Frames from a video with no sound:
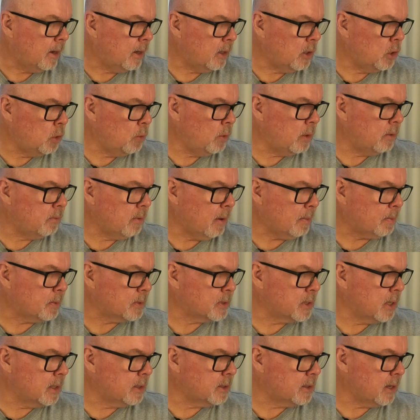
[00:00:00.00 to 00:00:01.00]
Hughie
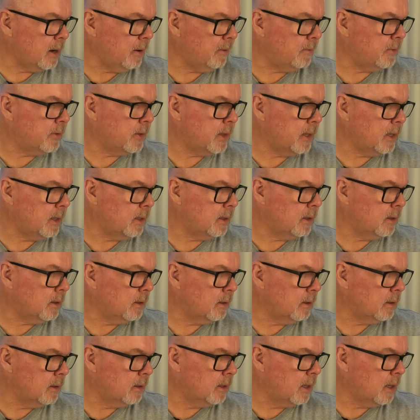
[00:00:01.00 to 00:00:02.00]
represents everything
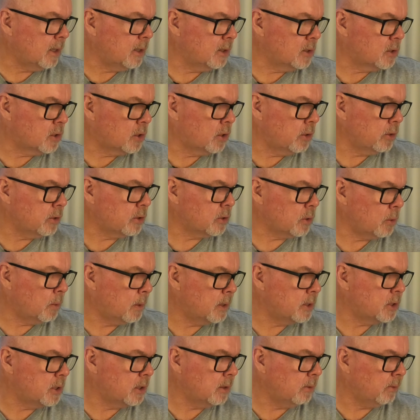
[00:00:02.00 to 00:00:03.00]
that is
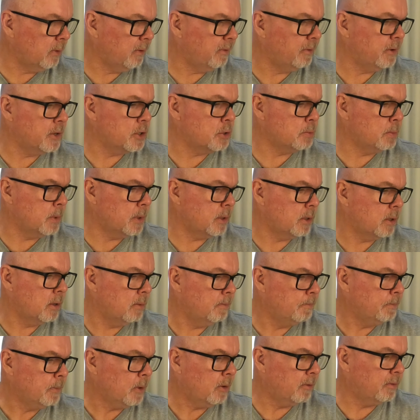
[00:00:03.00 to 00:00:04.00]
thirst-quenching refreshment
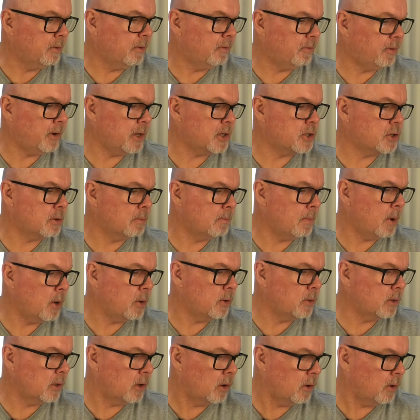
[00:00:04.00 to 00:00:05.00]
of the flesh and
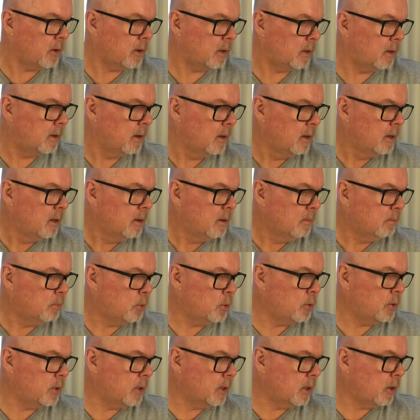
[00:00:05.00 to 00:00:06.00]
bone kind.
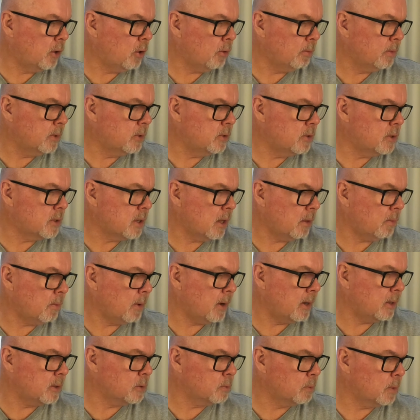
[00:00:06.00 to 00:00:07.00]
Brewed in Goulburn, New South
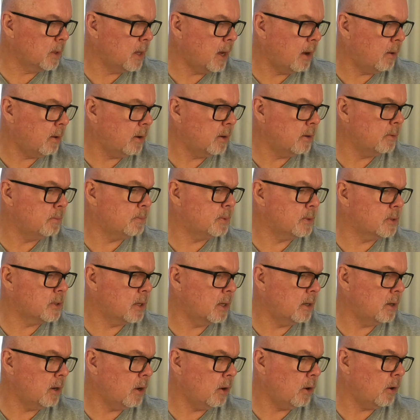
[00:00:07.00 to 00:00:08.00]
Wales with
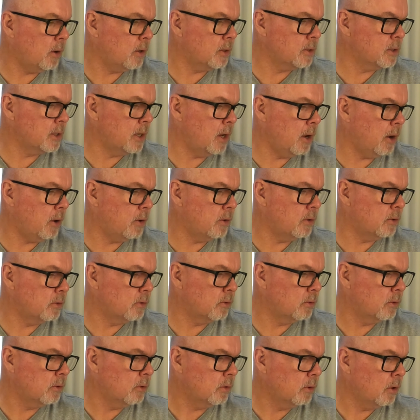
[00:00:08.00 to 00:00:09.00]
100%
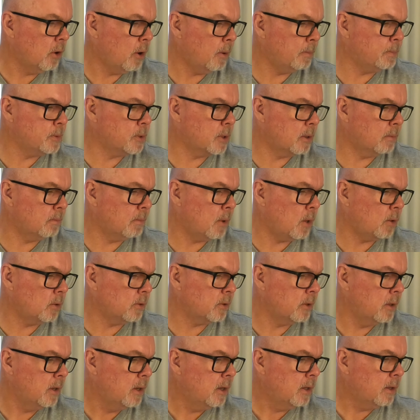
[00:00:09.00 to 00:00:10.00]
Aussie-owned hops and
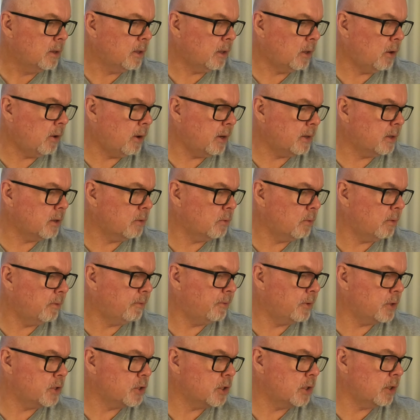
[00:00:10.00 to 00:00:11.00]
malt, the light and
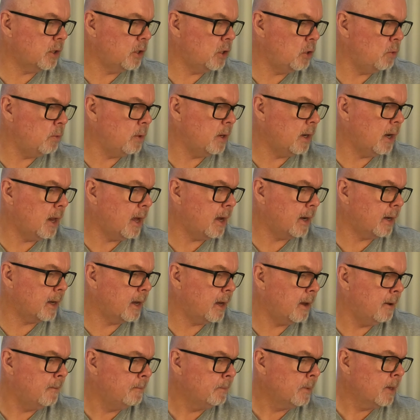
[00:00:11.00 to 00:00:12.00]
refreshing Hughie
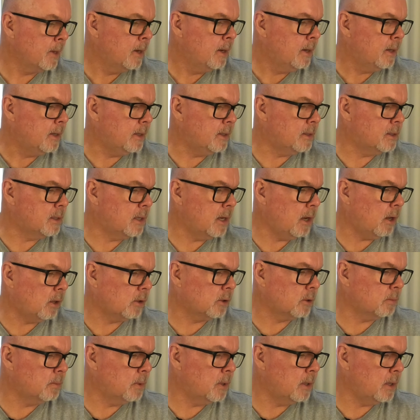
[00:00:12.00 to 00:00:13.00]
lager is the
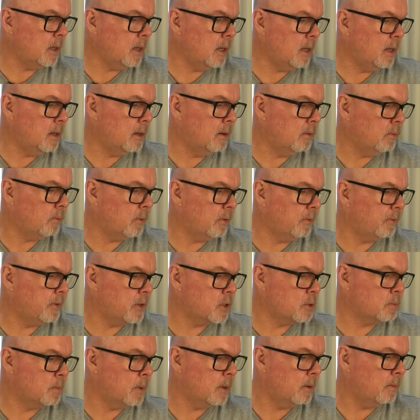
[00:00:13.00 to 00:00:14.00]
ultimate in
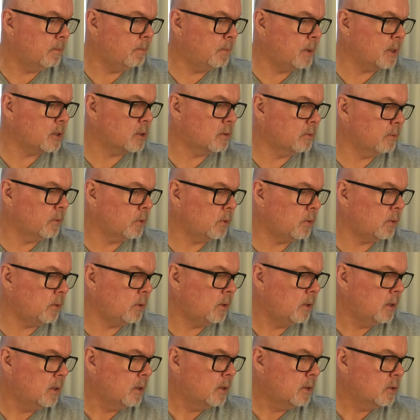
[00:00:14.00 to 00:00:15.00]
refreshment. Best of
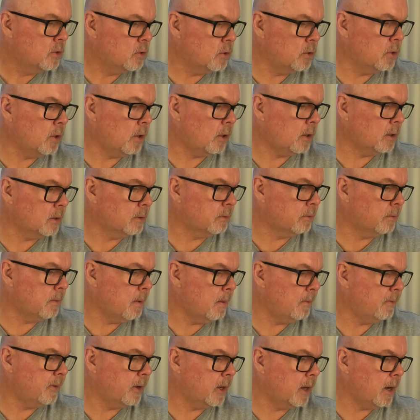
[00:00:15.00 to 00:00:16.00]
all, $2 from
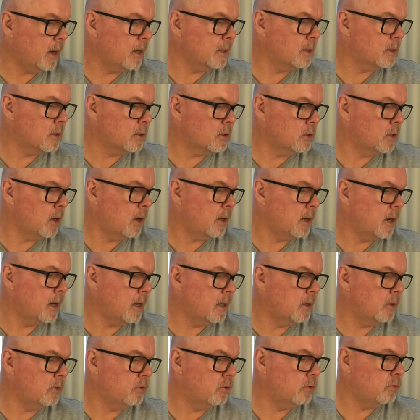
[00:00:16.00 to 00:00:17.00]
every case is
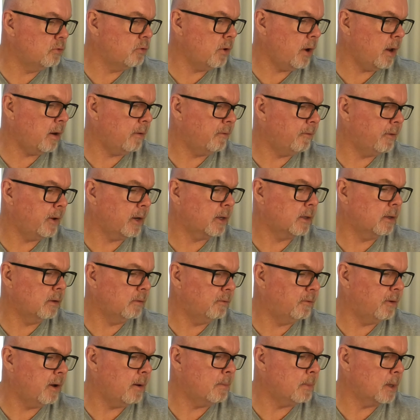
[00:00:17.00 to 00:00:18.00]
donated to
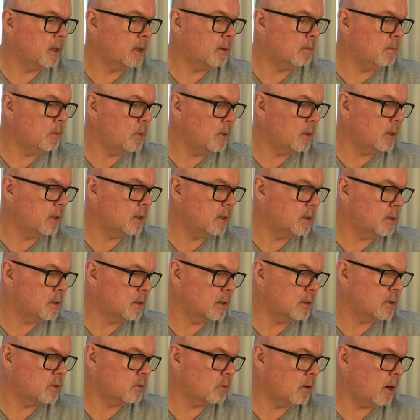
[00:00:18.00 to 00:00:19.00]
drought-affected farming communities
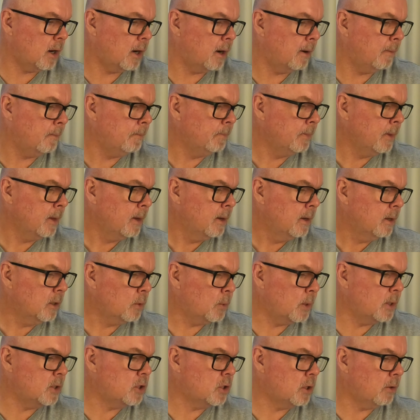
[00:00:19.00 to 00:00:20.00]
in Australia.
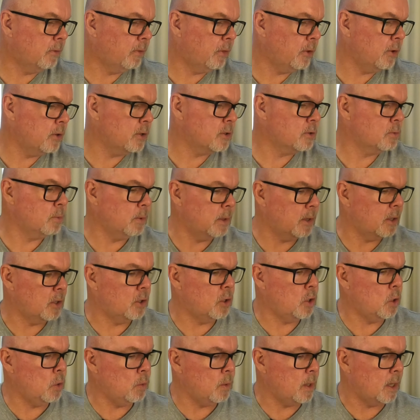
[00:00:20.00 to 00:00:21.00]
Quench your thirst with a
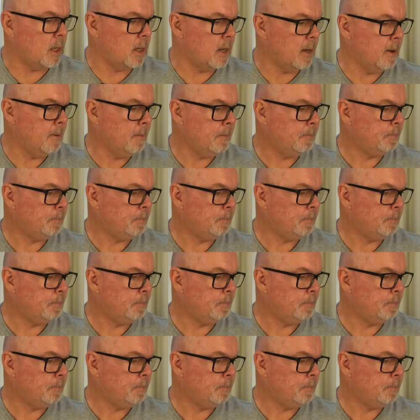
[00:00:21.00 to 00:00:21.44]
Hughie.